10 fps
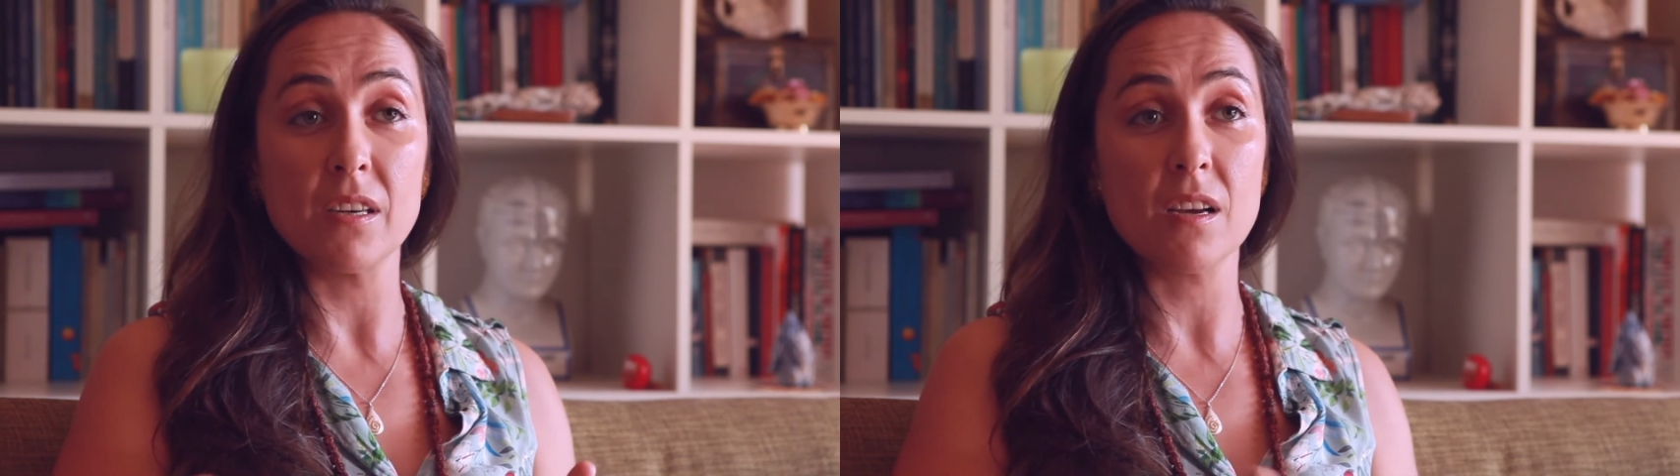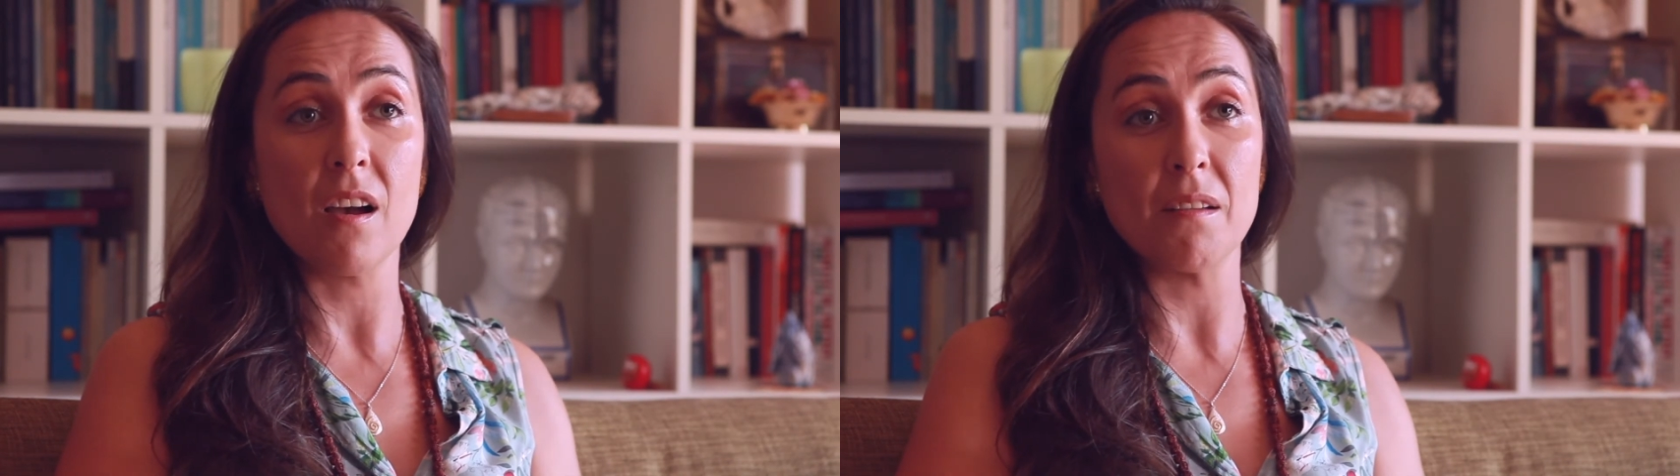
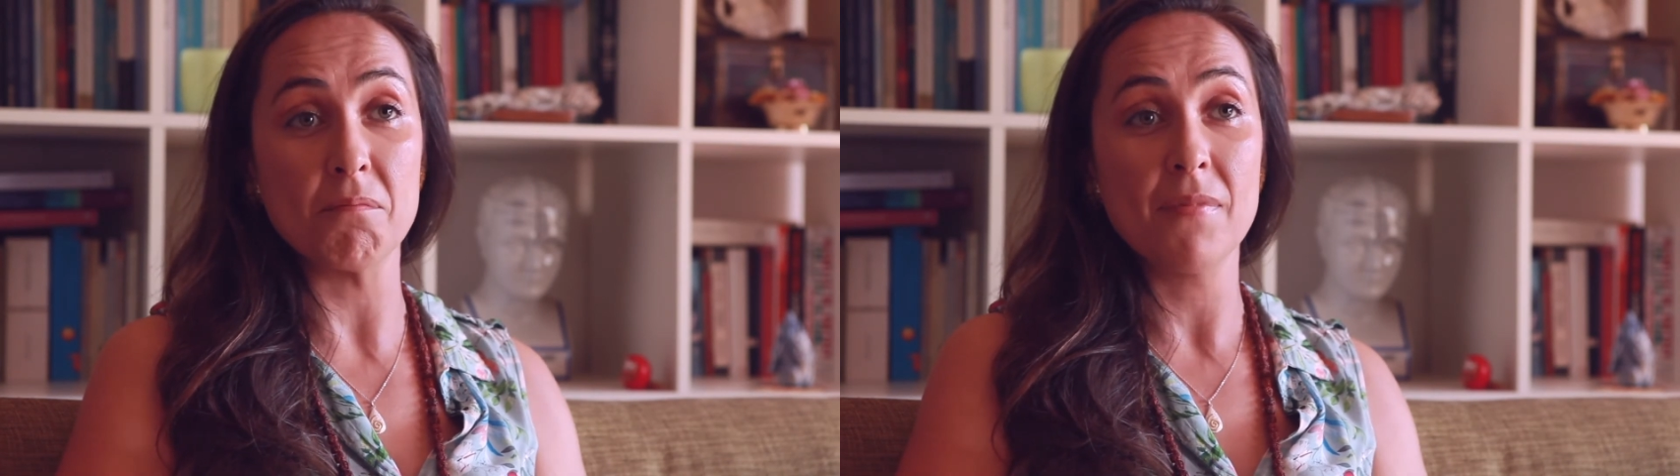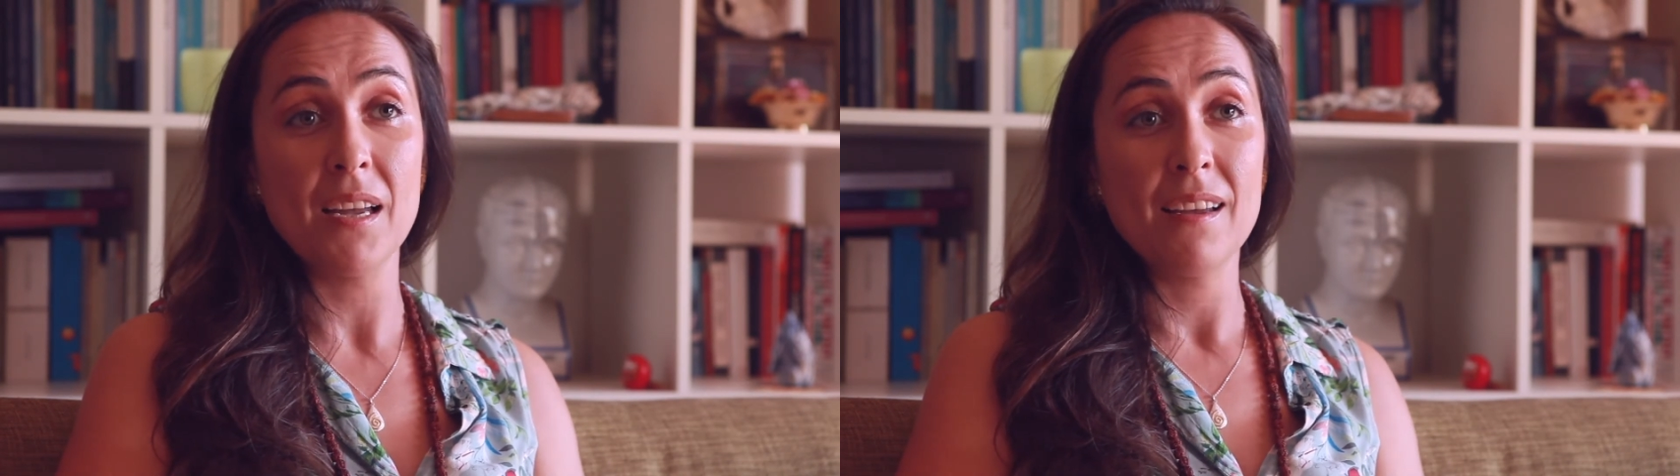time
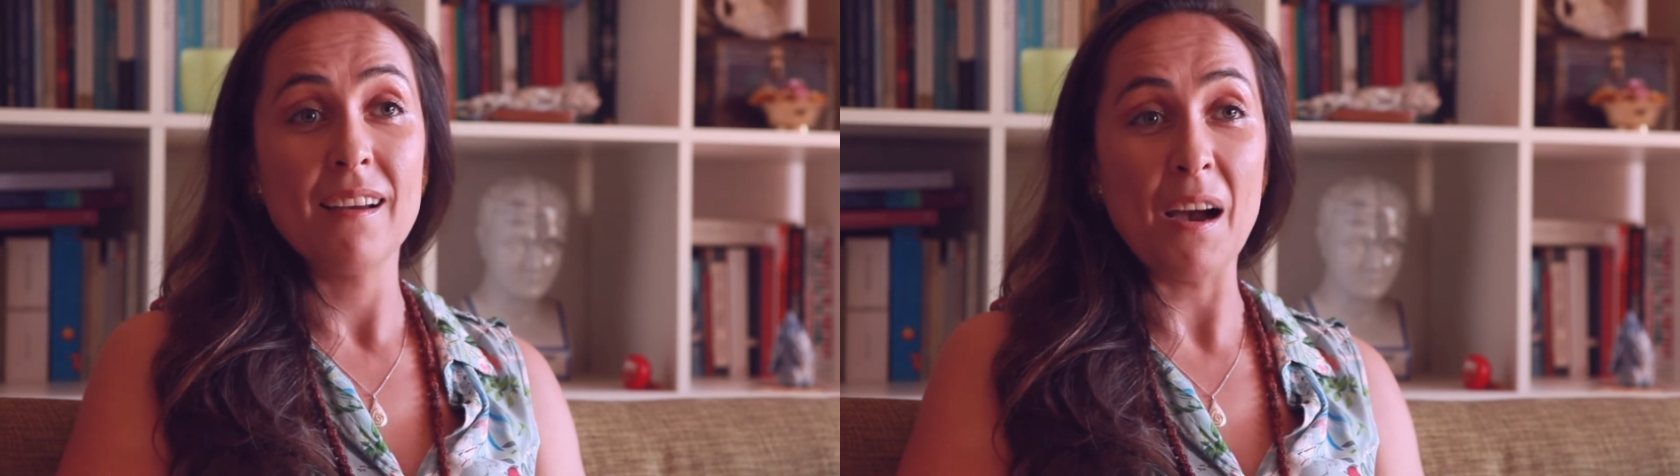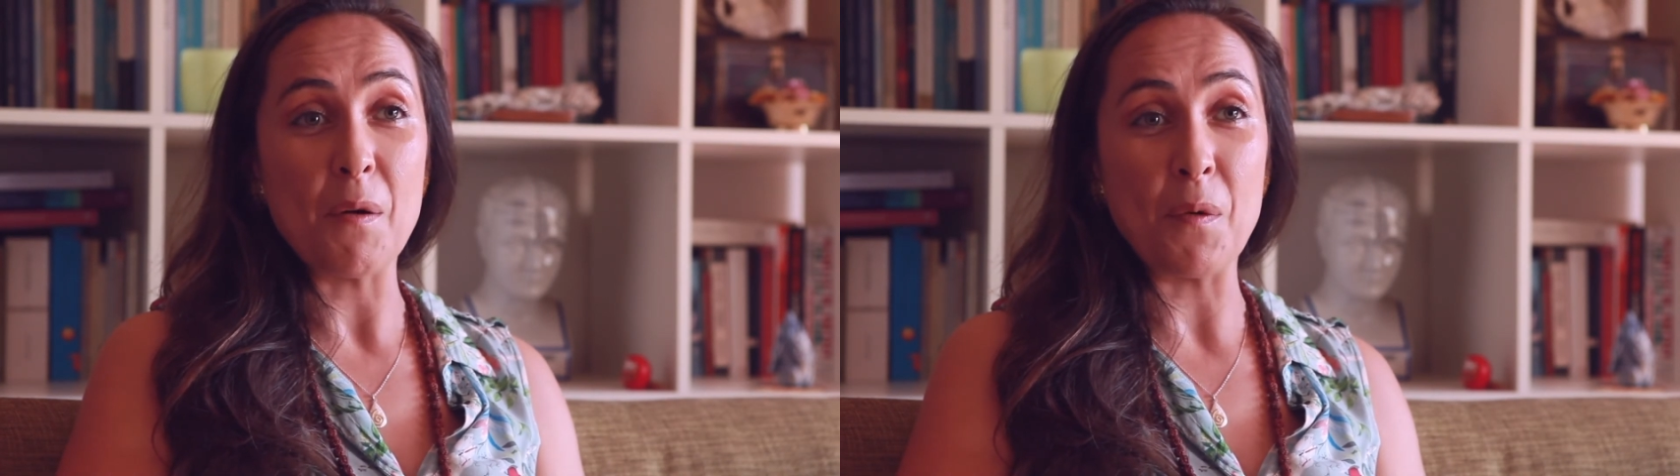
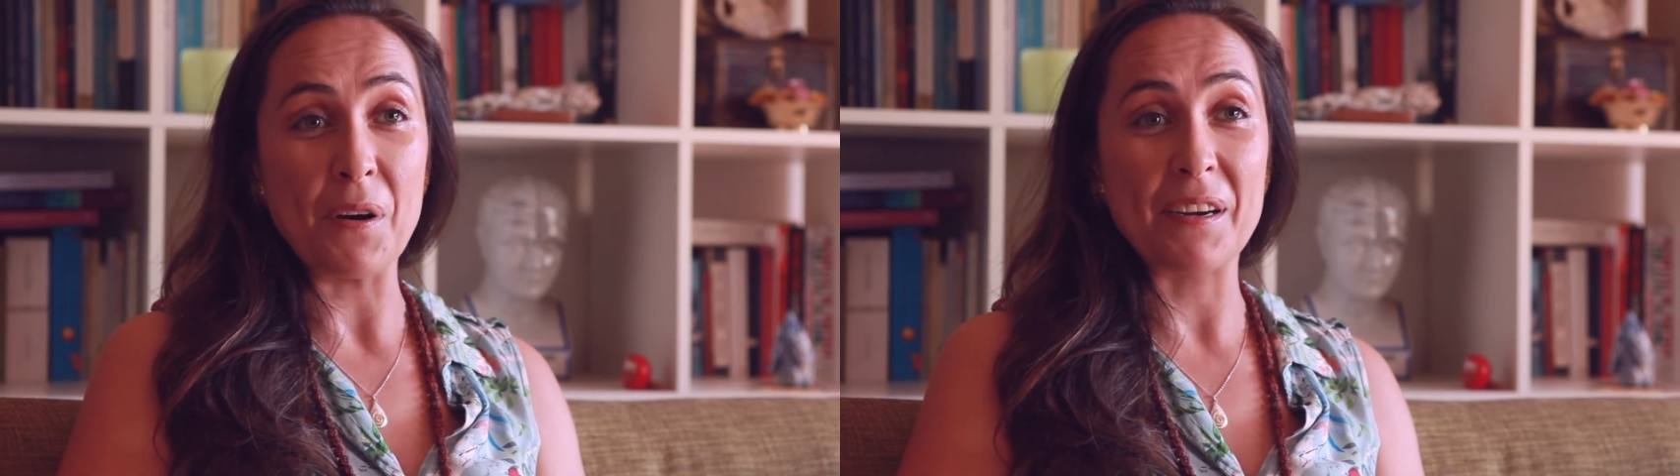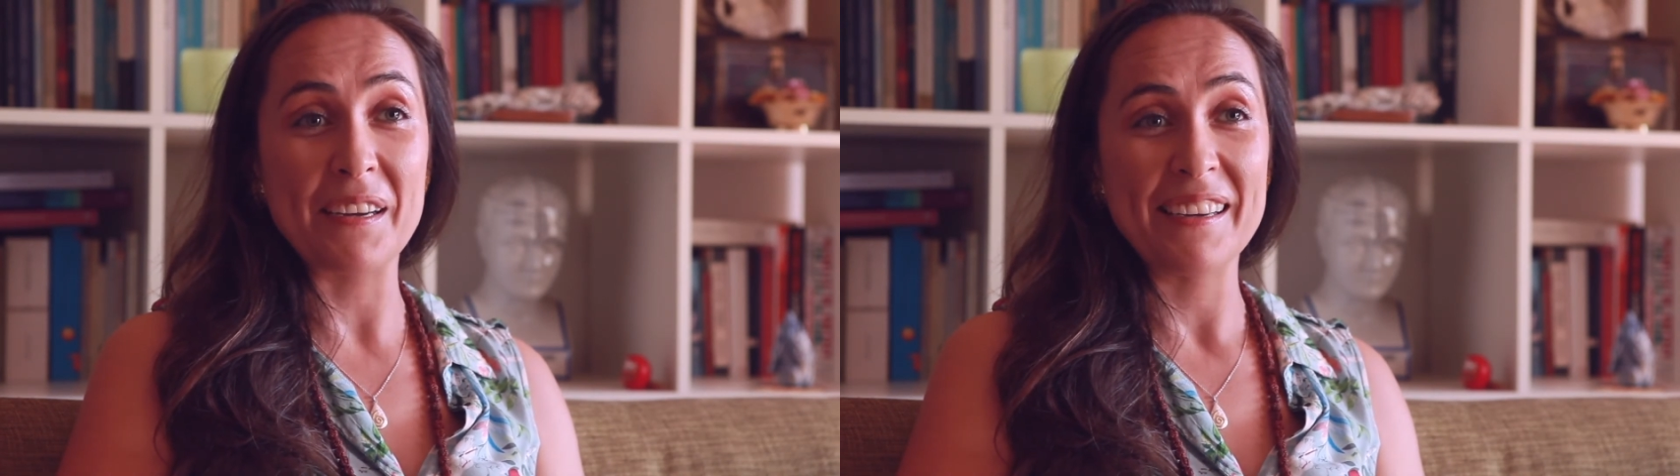at
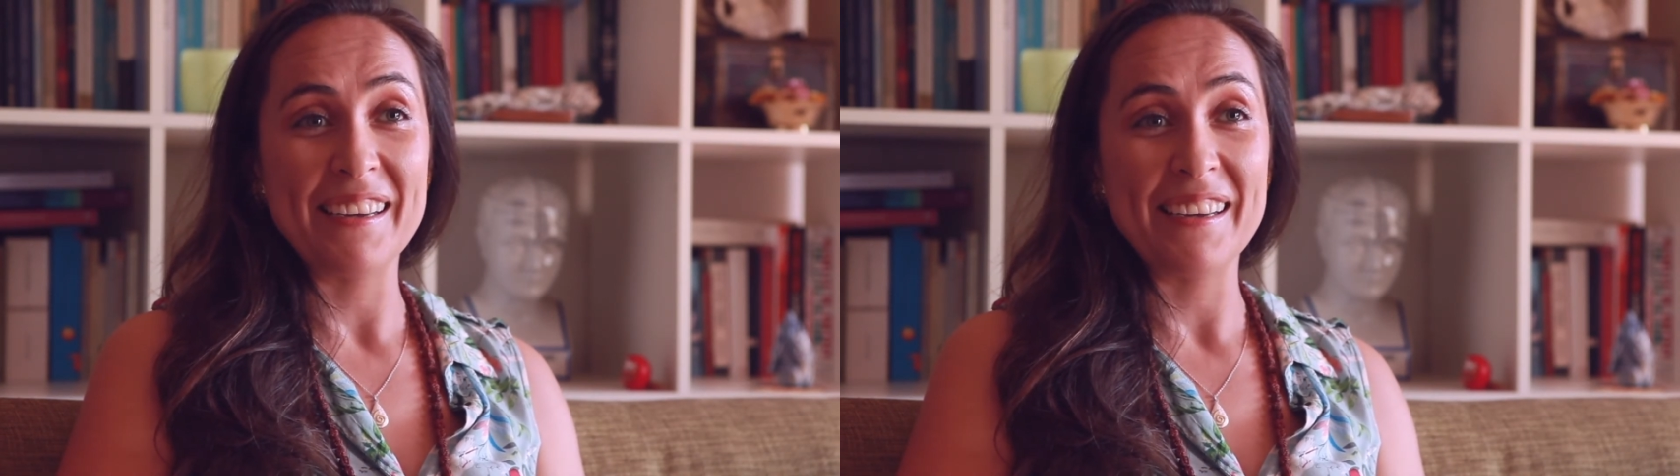work.